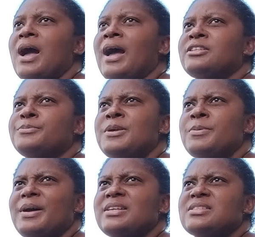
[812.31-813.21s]
And
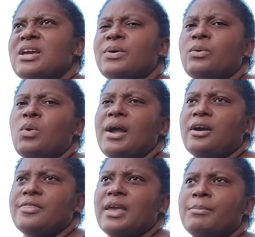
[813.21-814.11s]
people might say, well, why
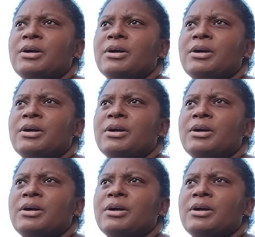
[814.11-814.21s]
are they?